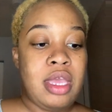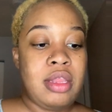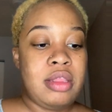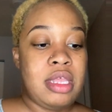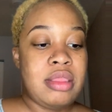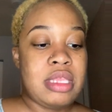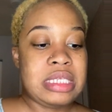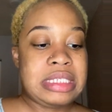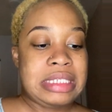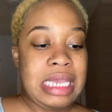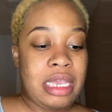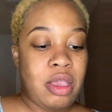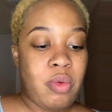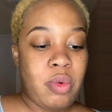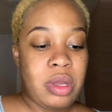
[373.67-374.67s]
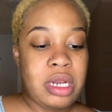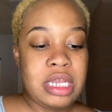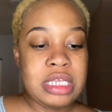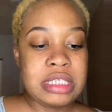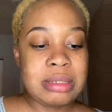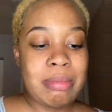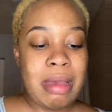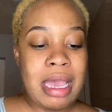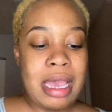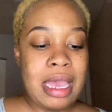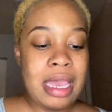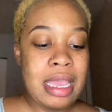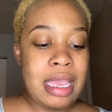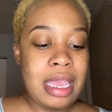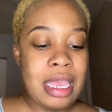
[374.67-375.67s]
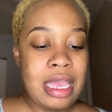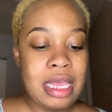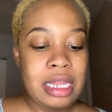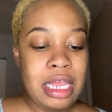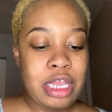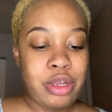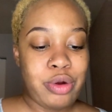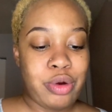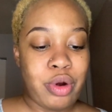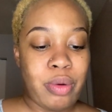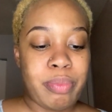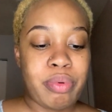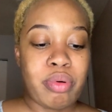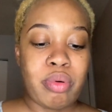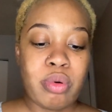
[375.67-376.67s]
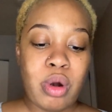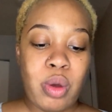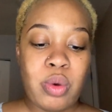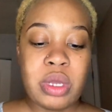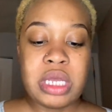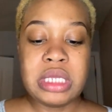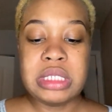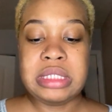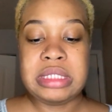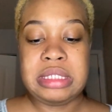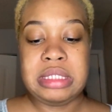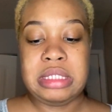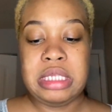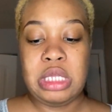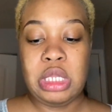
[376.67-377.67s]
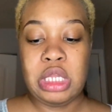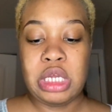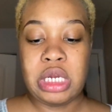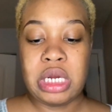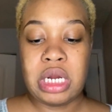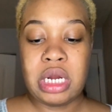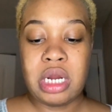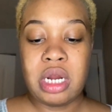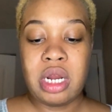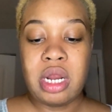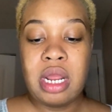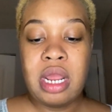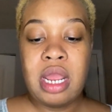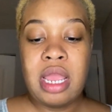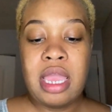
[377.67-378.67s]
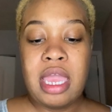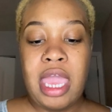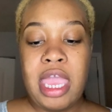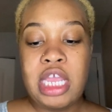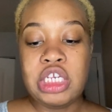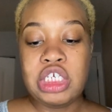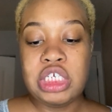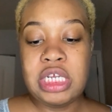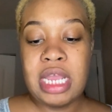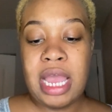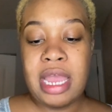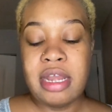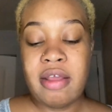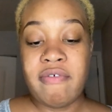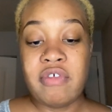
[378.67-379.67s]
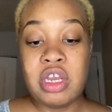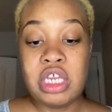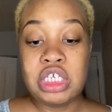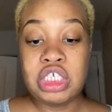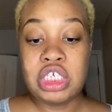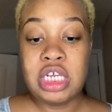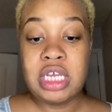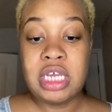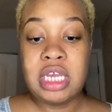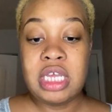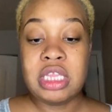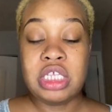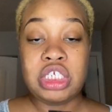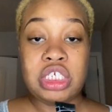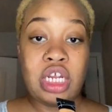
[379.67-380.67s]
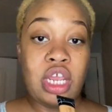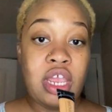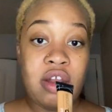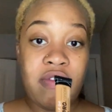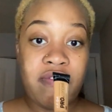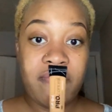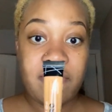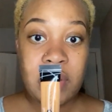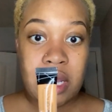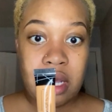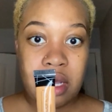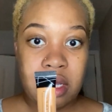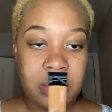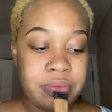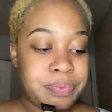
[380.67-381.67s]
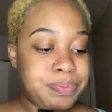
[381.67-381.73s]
Then the second one is my LA Girl Pro Concealer, HD High Definition, in the shade Fawn.